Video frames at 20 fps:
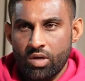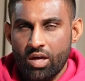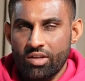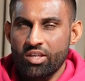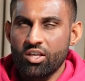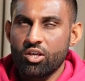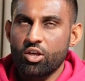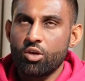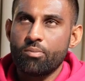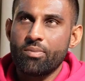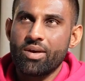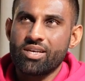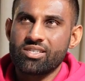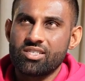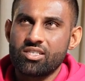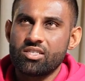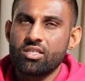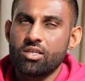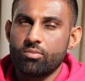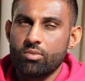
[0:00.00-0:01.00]
I think your
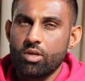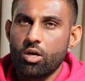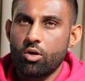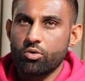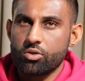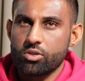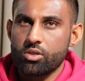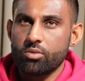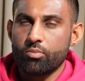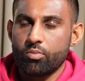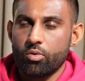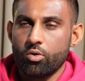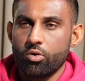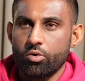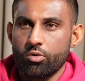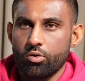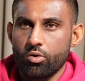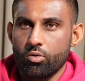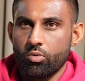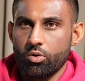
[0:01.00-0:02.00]
message deep down is
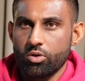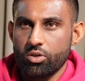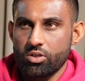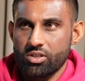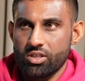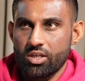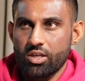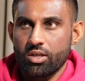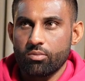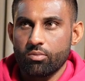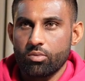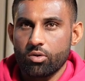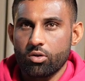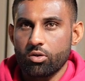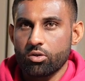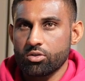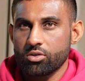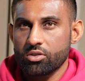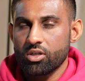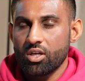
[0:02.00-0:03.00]
important, though, what you're saying,
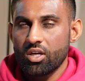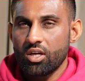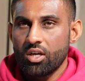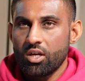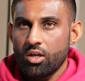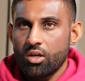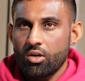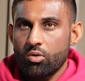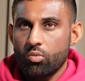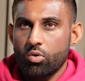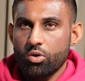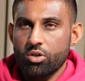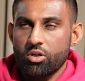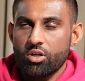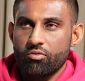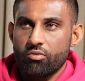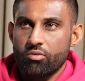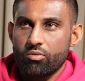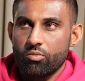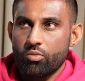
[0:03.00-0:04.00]
because what
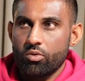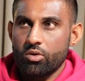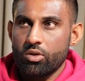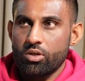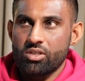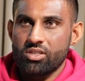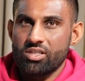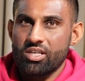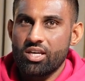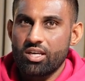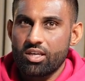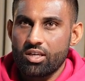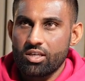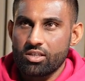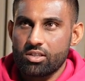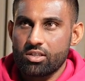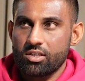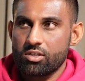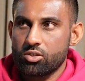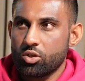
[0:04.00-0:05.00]
you're saying is
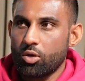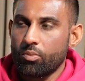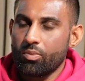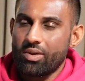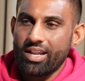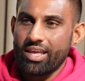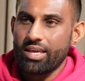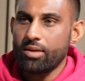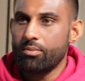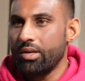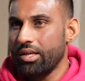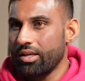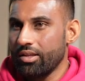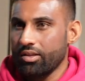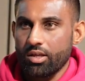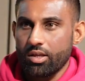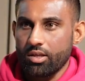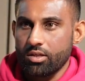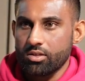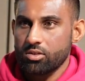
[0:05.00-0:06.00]
stop labeling
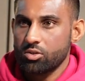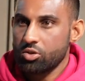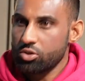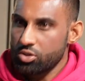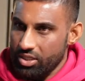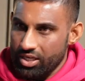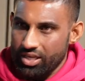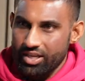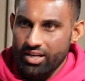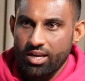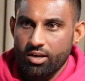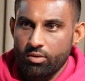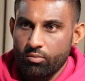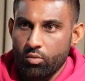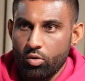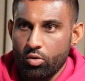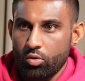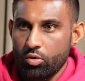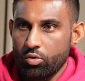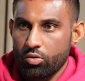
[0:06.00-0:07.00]
things. Just connect
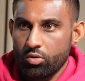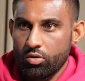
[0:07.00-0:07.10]
more.